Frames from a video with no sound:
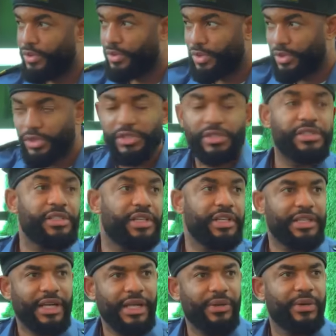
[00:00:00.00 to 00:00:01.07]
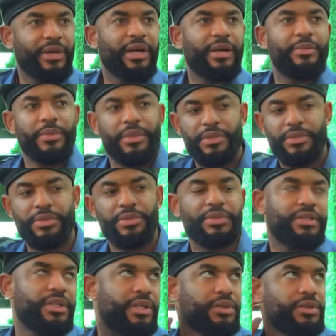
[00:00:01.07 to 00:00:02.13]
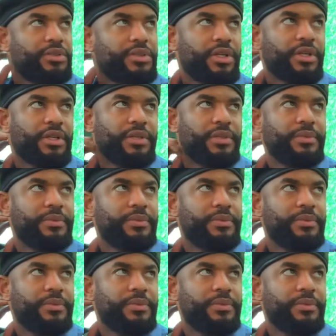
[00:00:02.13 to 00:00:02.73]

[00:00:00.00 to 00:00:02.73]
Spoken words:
Once you cross the gate, I lock up, I go inside, go check.